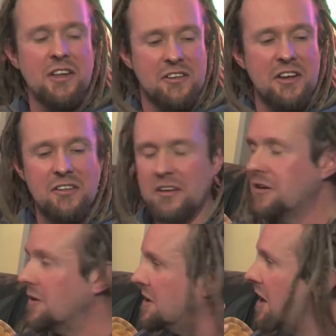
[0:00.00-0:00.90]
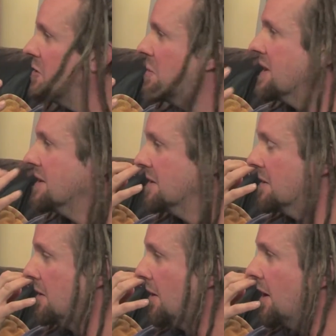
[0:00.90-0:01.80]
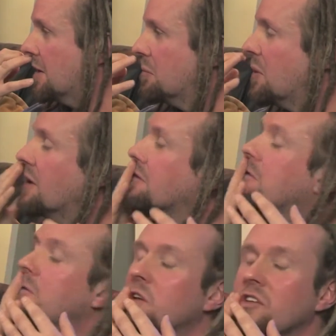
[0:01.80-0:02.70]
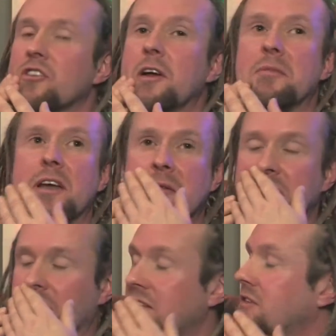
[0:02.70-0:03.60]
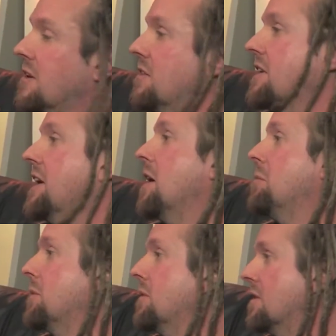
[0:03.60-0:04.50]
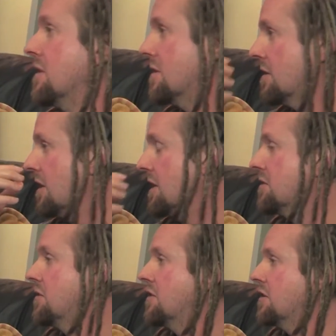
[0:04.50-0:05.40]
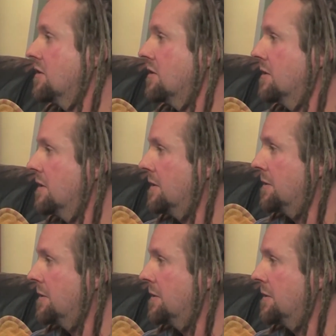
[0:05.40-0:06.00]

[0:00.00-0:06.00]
I think she said you got nosebleed, and like, blood streamed down my face, and I had to get up and go and mm. get hmm. some tissue.